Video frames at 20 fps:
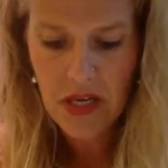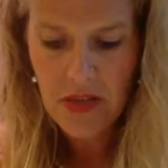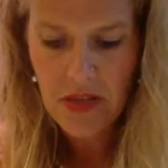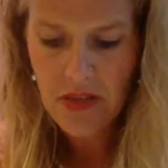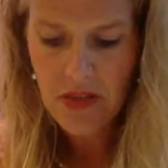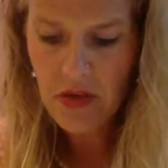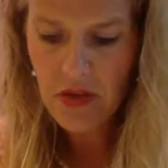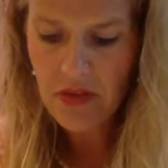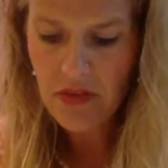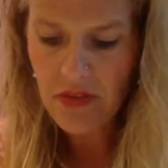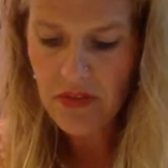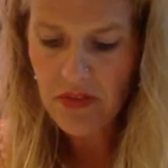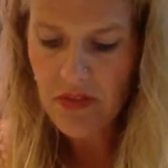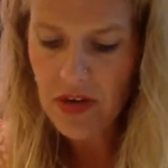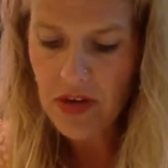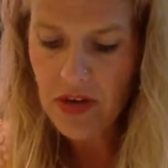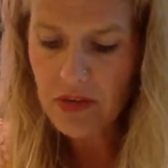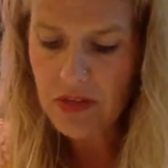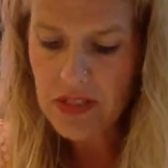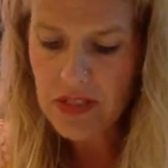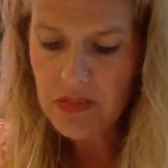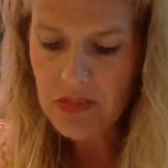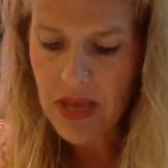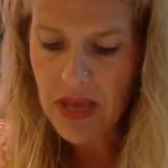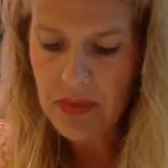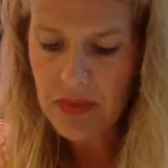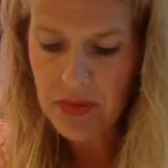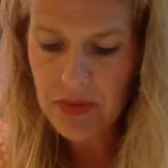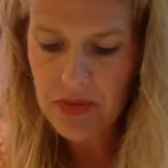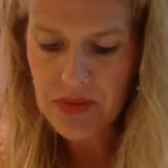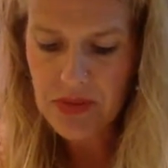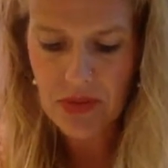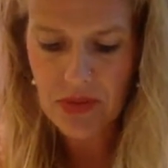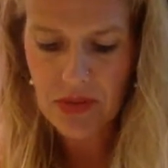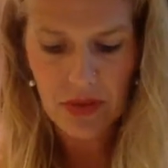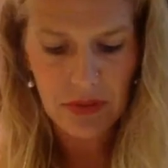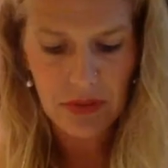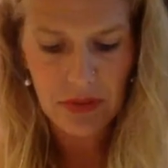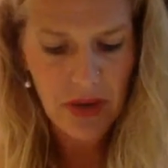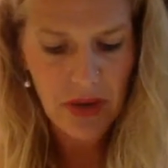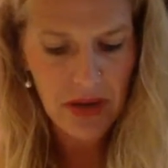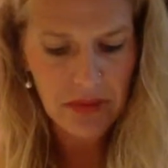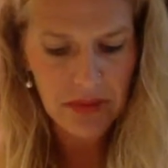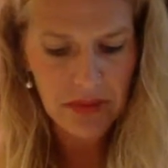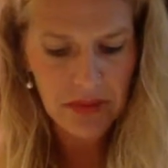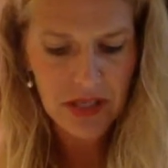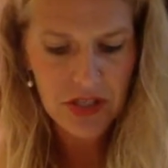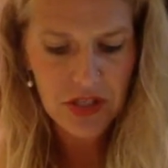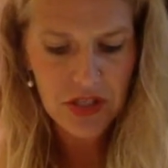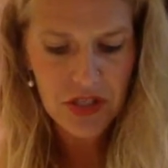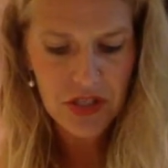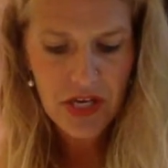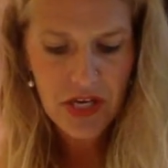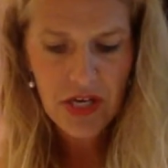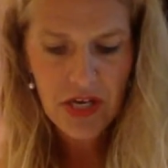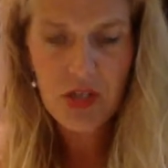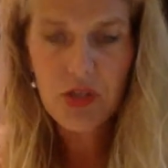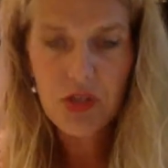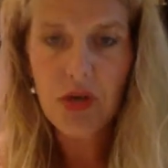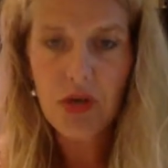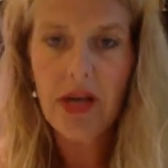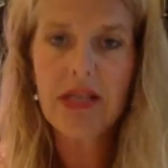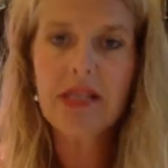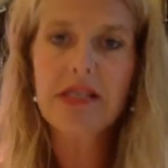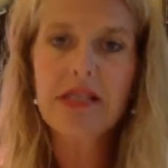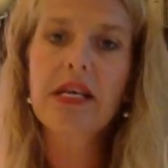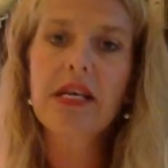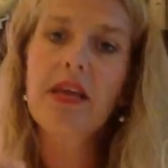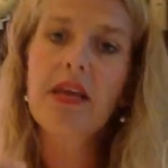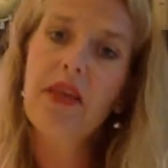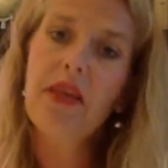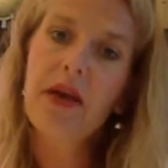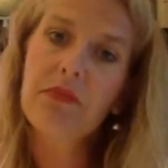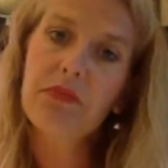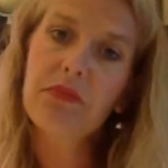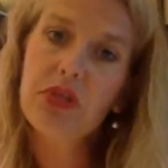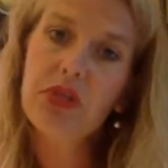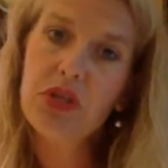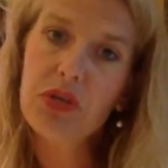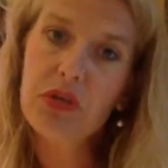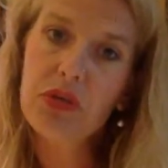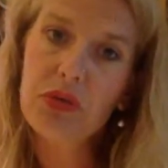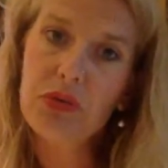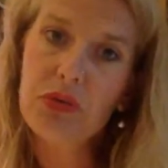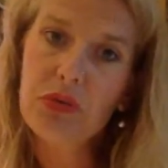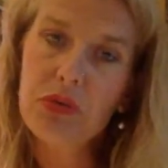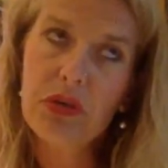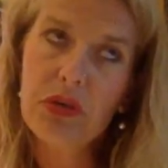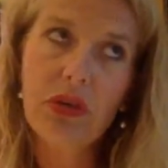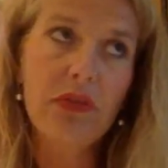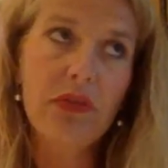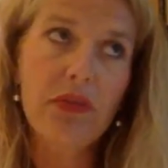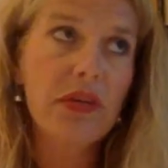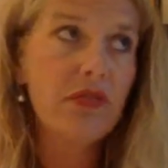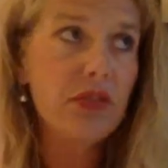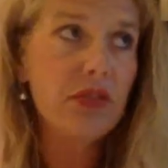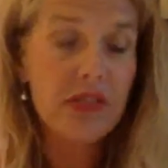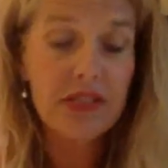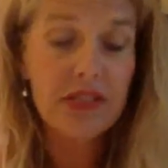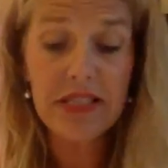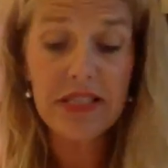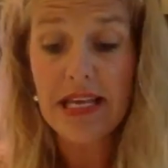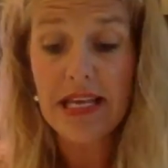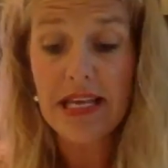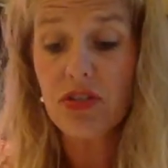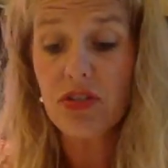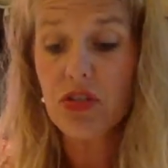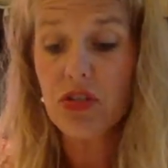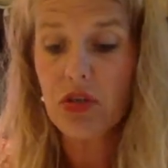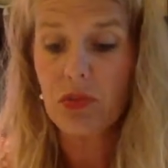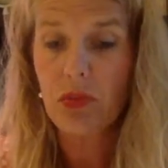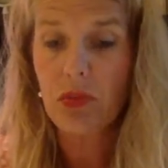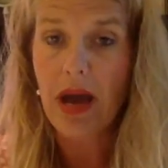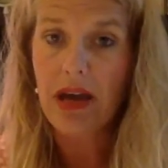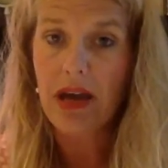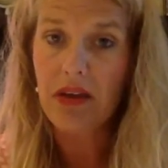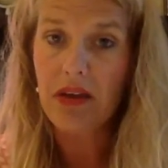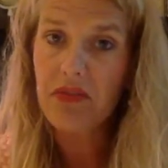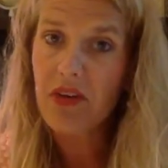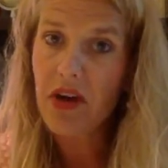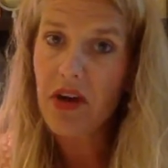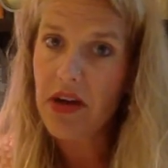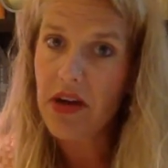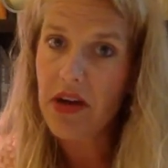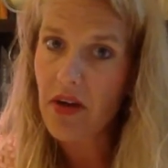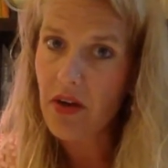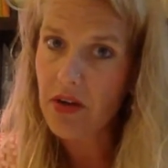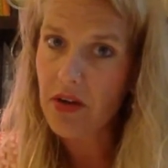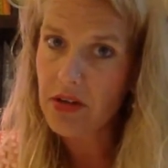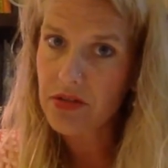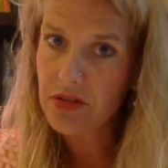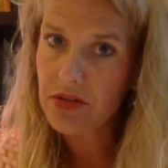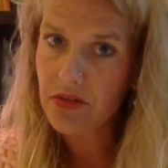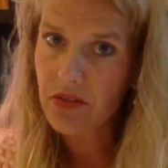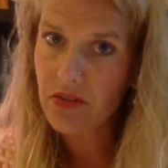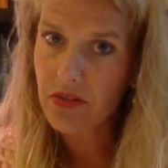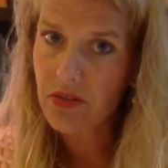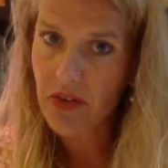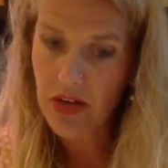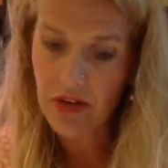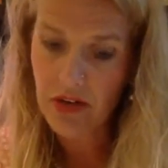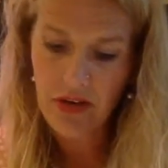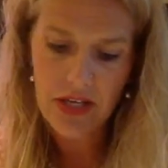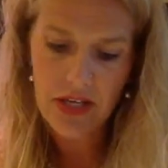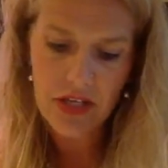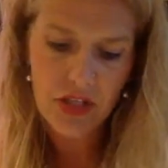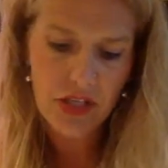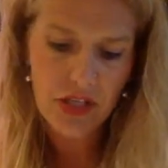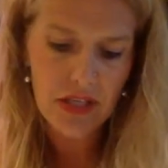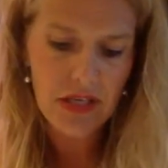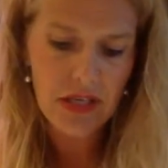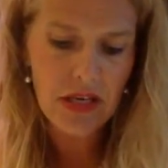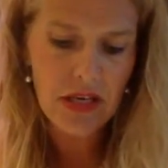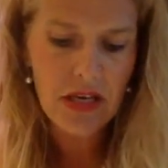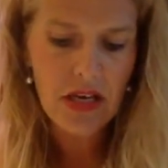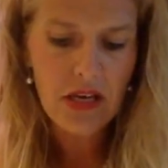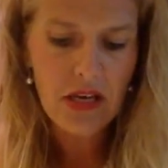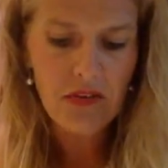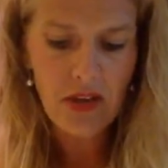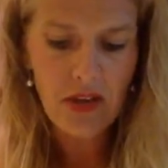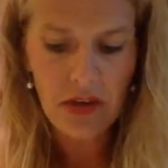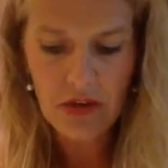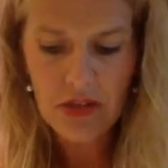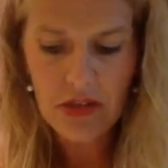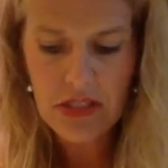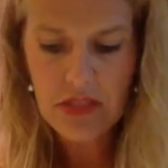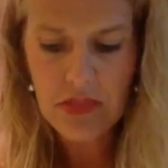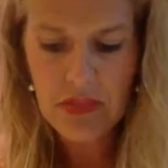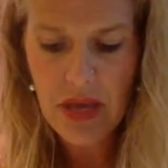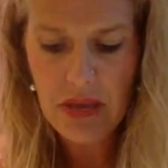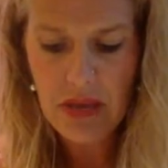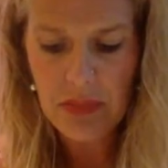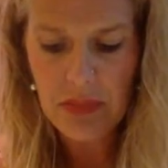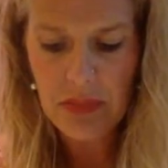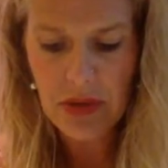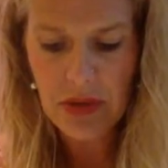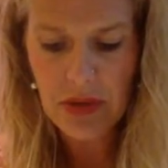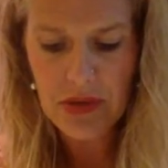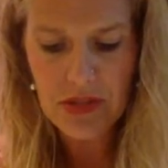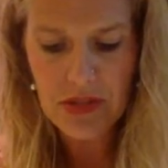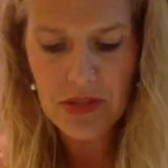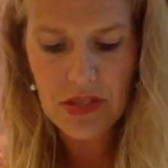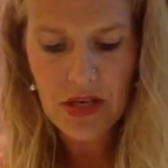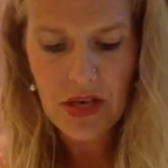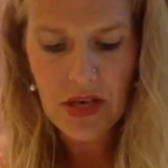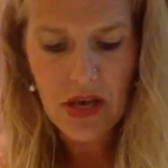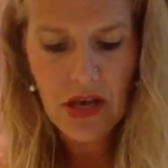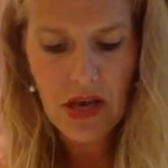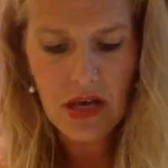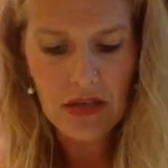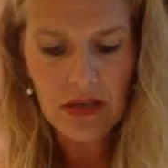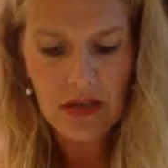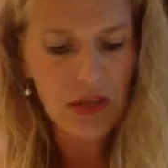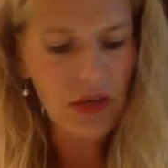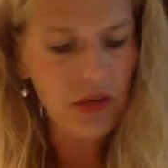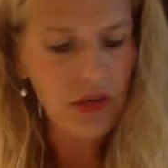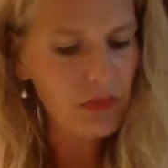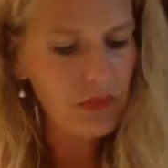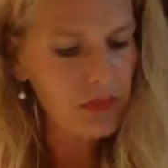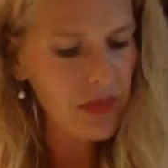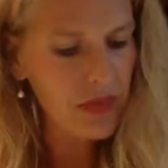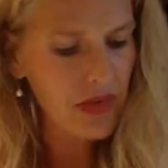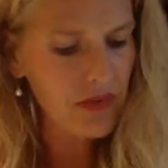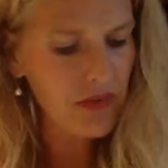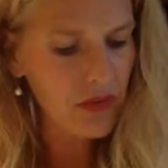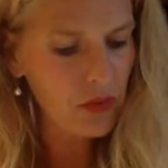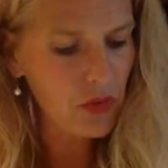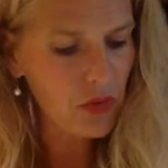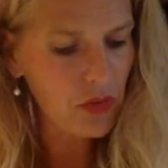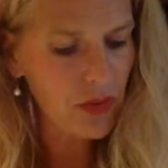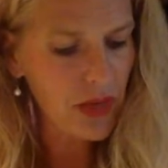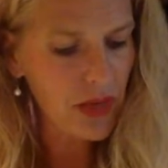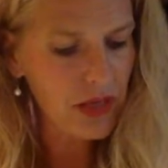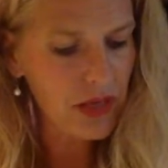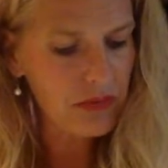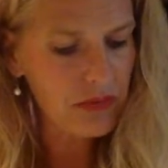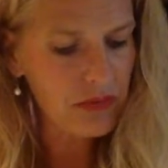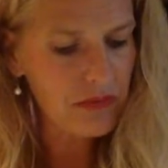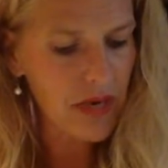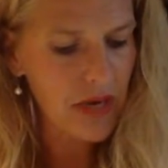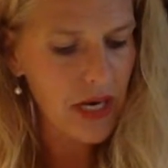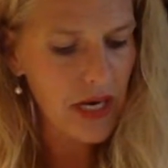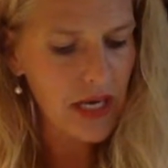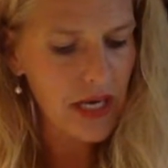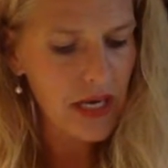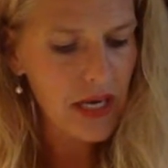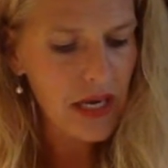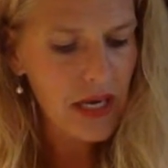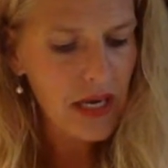Then you have the Federalist Papers that were published trying to get them to, the different states to ratify the Articles of Confederation. Federalist Papers, many of them were written by